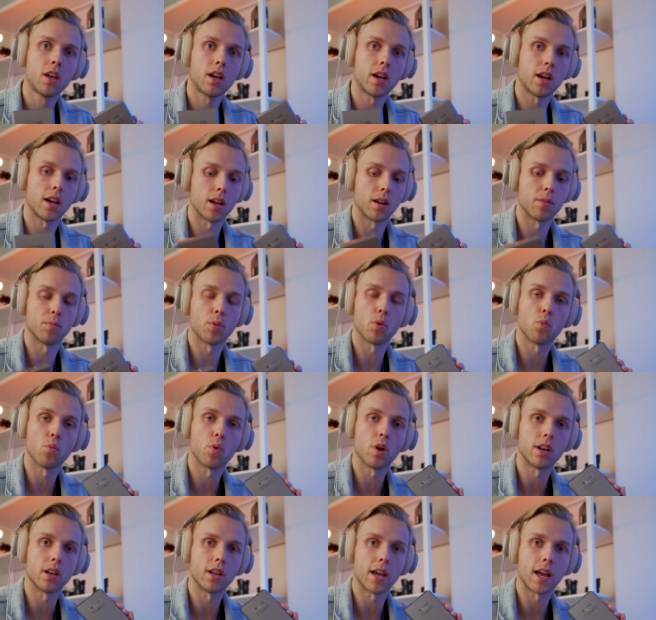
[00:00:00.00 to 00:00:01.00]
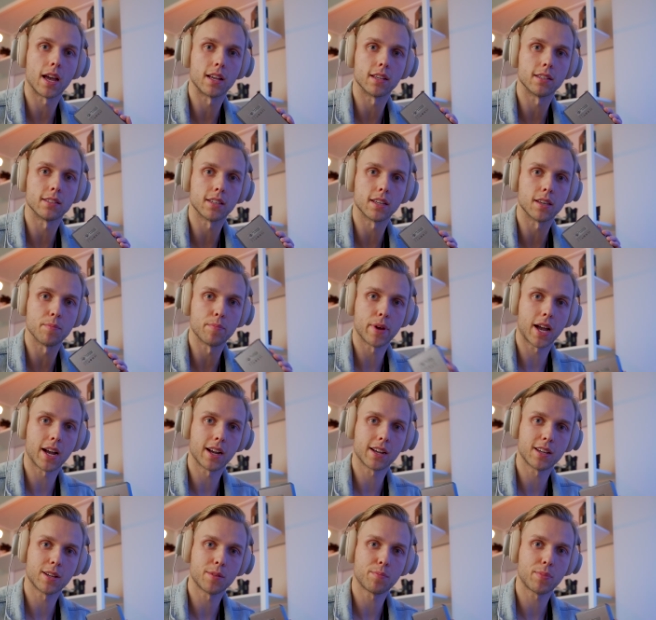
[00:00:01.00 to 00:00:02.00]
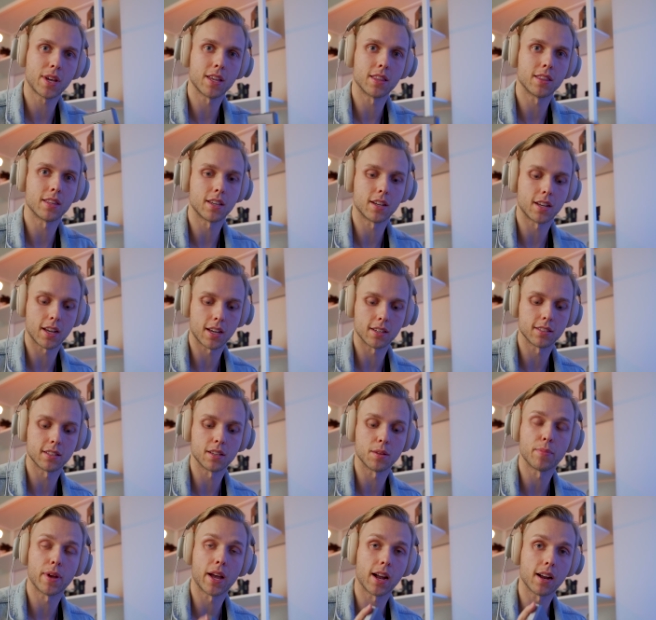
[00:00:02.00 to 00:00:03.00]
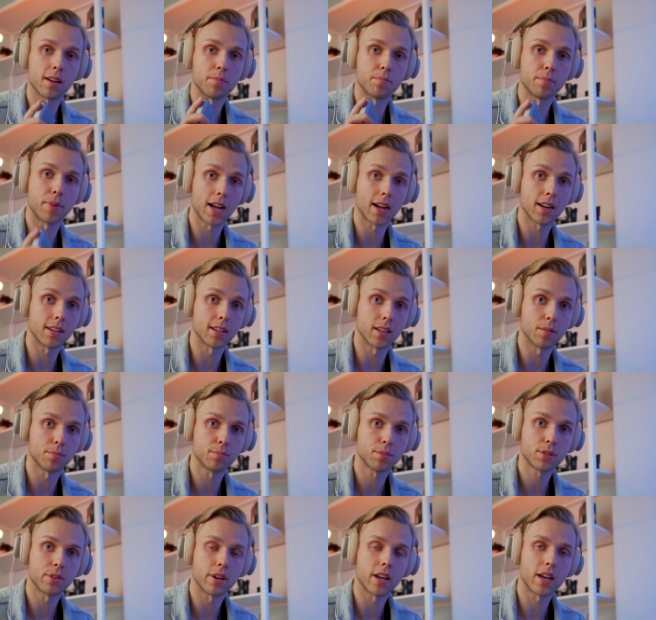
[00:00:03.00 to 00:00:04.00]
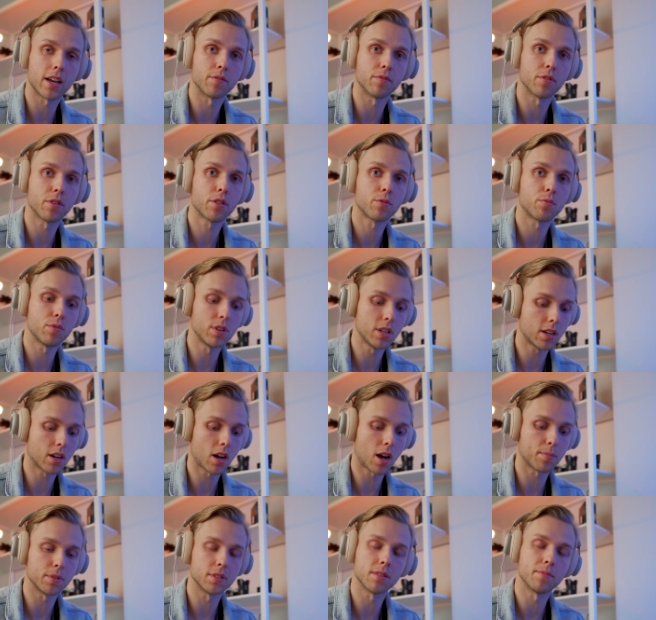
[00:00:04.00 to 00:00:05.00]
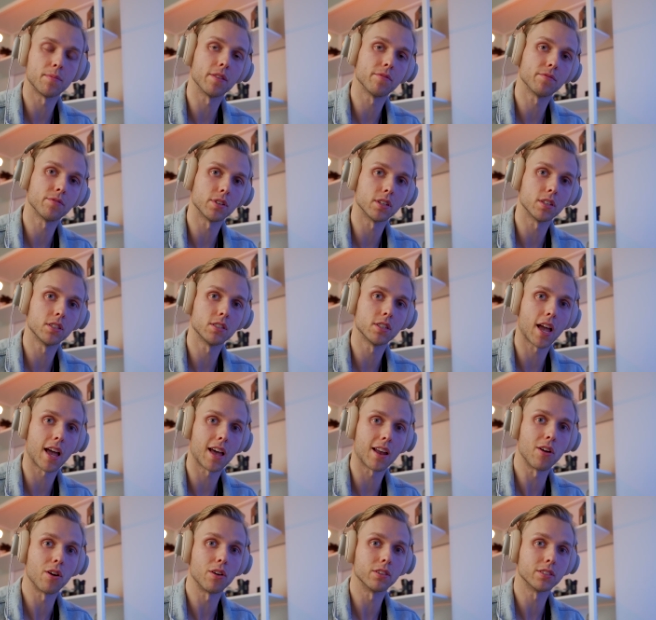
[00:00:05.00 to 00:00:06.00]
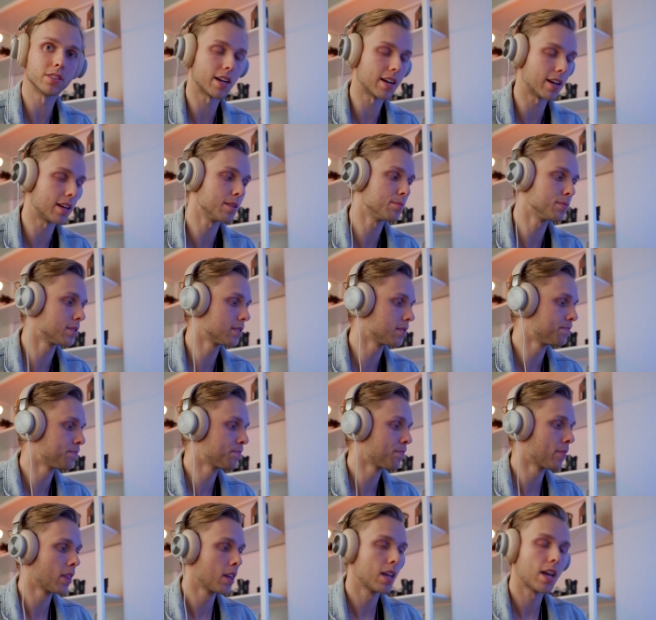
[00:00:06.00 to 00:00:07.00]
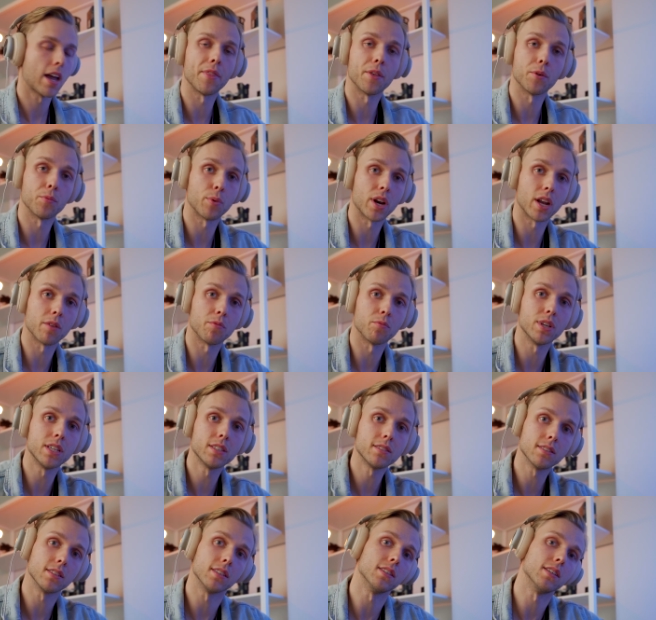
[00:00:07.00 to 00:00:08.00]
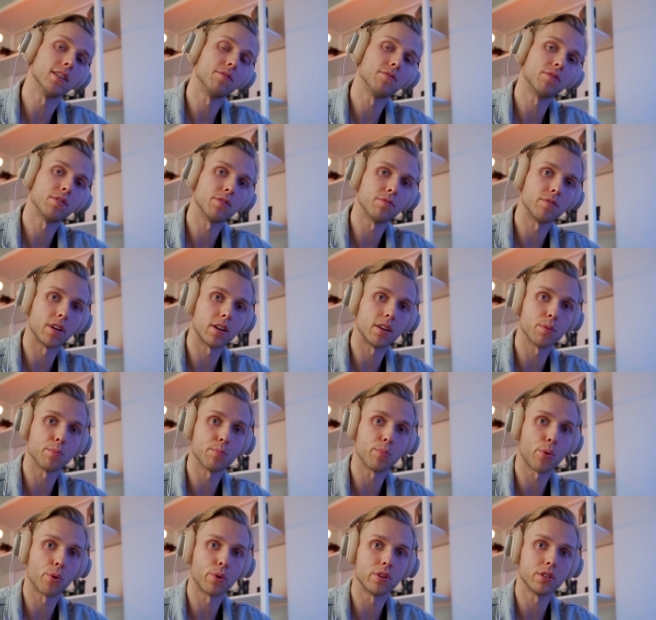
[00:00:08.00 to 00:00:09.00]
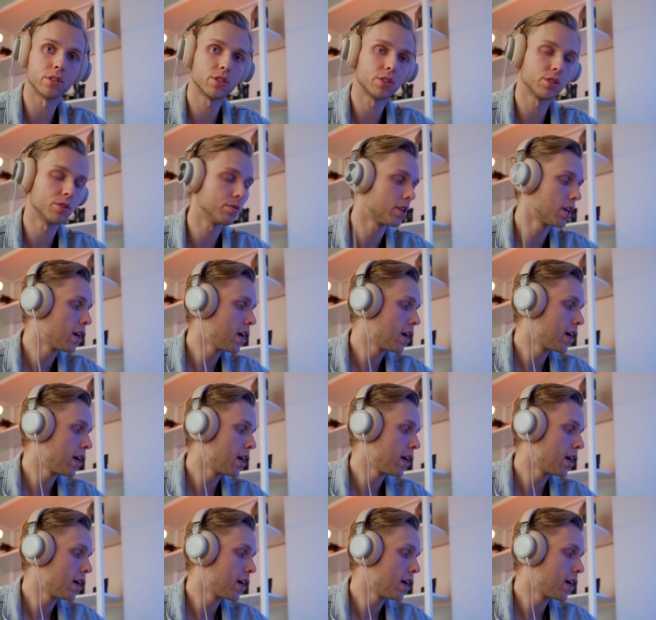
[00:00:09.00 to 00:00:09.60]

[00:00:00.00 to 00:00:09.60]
um, one as a backup and then as a backup backup. So I have three copies of my footage at all times. And then what I recently did for a very important shoot